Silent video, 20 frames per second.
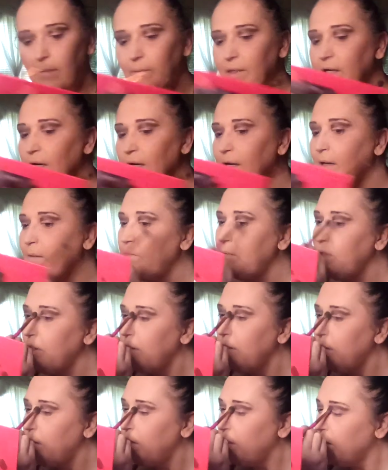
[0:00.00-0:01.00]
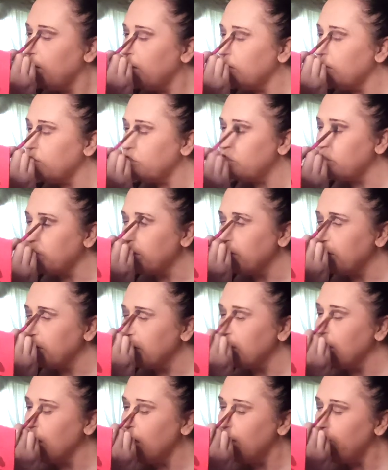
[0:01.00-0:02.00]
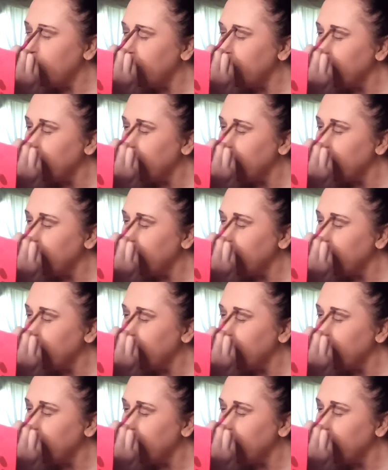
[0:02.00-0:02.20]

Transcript: coming up and she could not